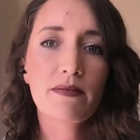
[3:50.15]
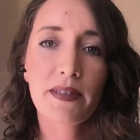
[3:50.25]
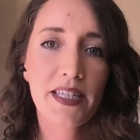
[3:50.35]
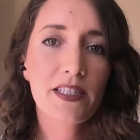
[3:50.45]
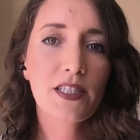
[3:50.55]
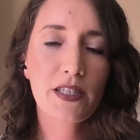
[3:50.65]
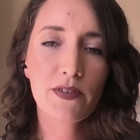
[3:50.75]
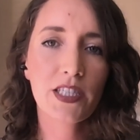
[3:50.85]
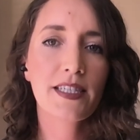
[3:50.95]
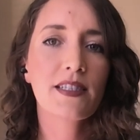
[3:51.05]
they deserve a
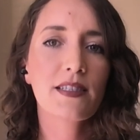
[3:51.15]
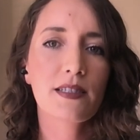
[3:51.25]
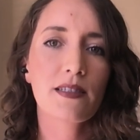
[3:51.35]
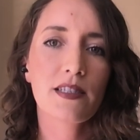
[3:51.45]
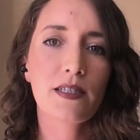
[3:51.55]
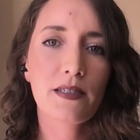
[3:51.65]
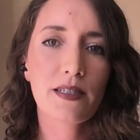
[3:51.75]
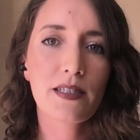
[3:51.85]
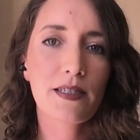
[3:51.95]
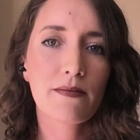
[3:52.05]
chance to
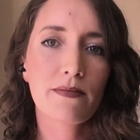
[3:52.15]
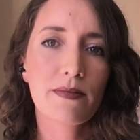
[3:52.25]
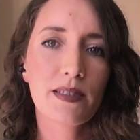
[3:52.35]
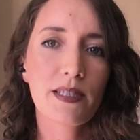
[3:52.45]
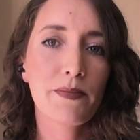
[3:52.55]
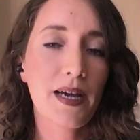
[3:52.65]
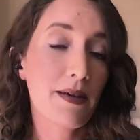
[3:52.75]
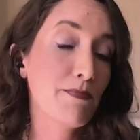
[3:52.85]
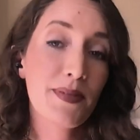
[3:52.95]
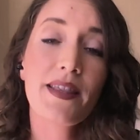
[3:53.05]

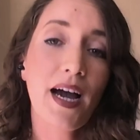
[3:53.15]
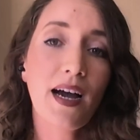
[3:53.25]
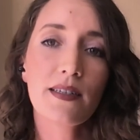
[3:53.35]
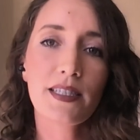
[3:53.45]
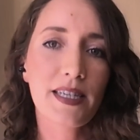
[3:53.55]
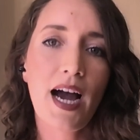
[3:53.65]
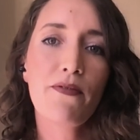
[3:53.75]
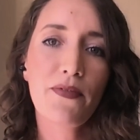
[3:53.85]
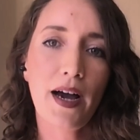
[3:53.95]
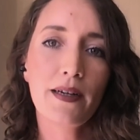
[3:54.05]
be that and to have
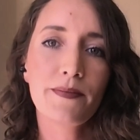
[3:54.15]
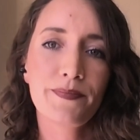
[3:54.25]
that.